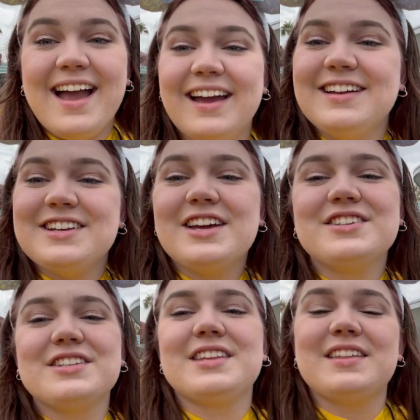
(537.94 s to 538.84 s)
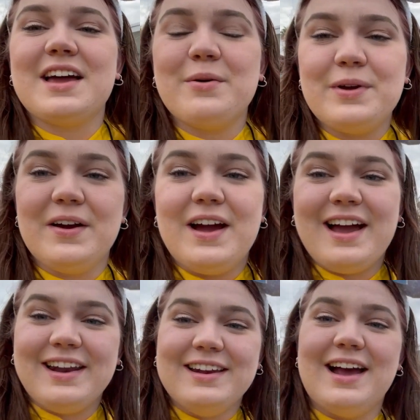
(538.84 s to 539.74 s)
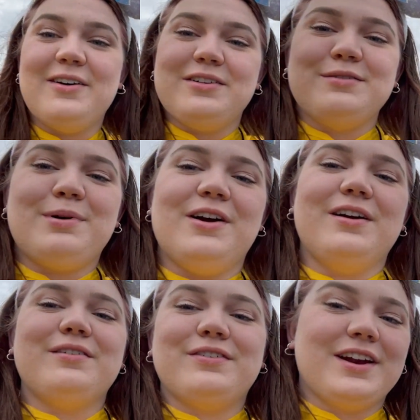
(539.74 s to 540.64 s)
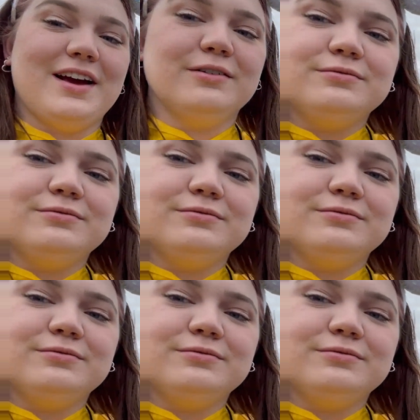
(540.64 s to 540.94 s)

And just like that, we are headed out of the park for now,